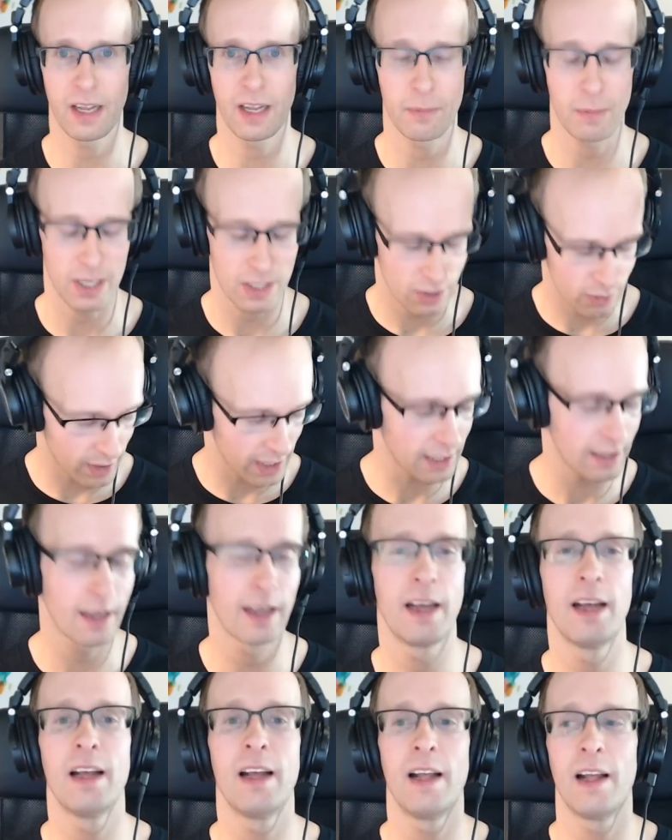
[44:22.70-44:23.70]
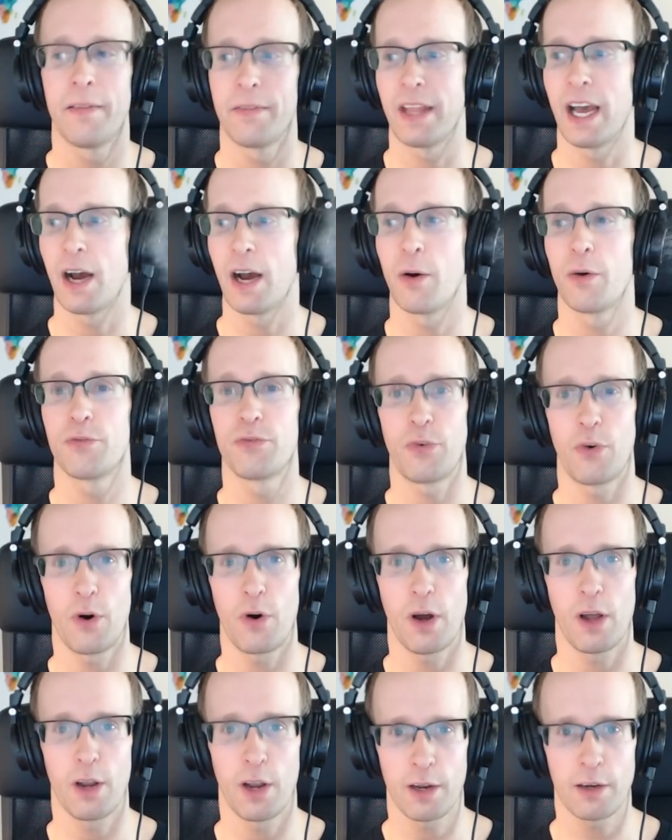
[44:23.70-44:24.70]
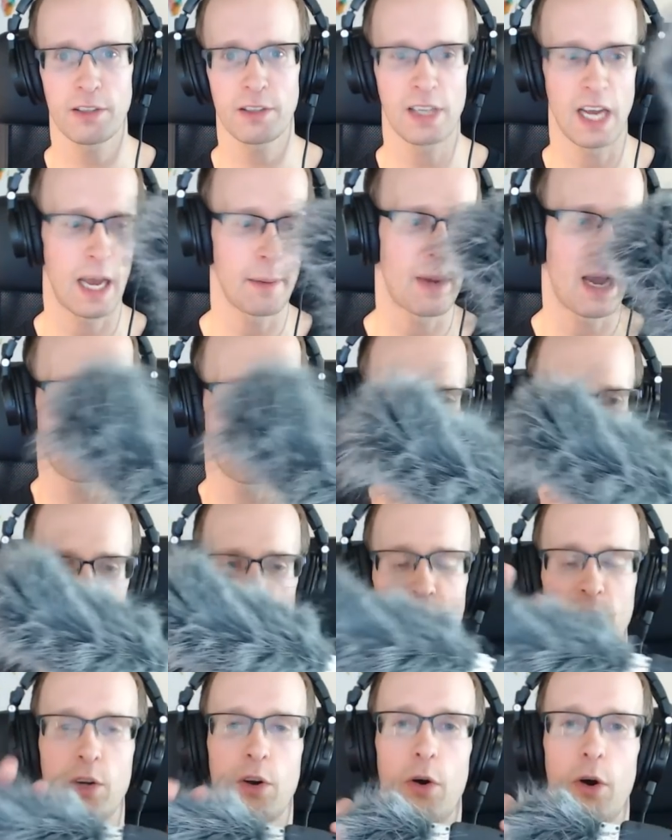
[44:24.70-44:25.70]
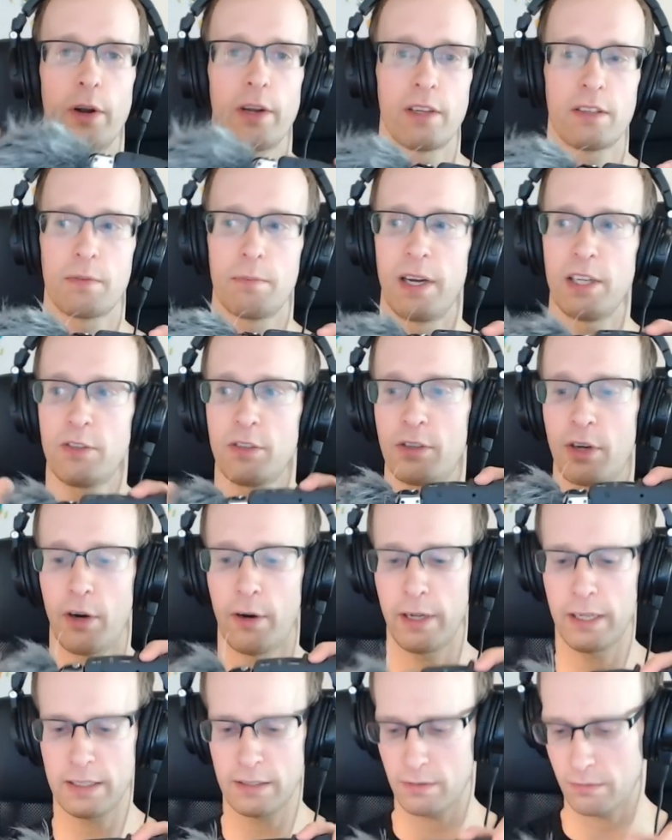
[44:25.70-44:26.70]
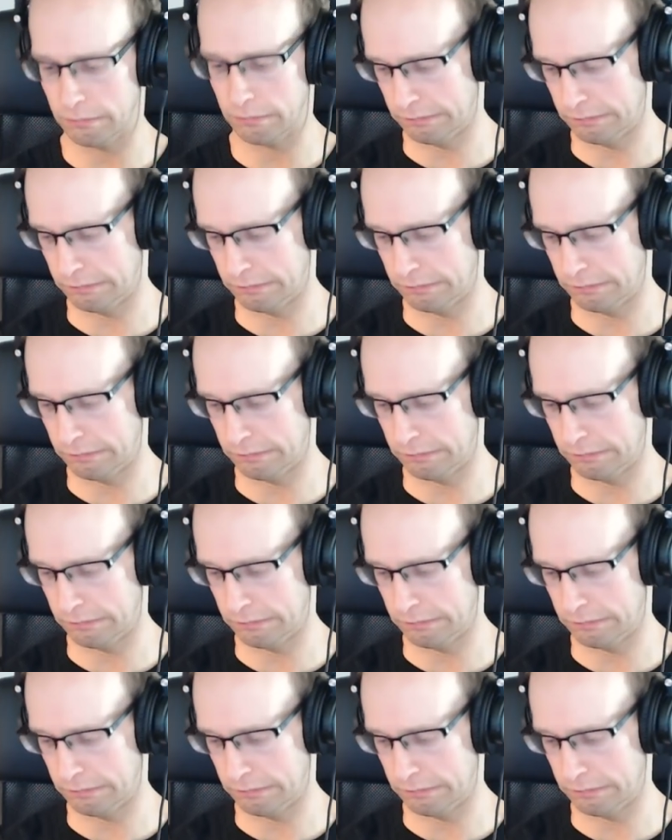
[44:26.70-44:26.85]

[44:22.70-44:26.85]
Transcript: my screen. Now, for a long time, I've actually recorded my tutorials.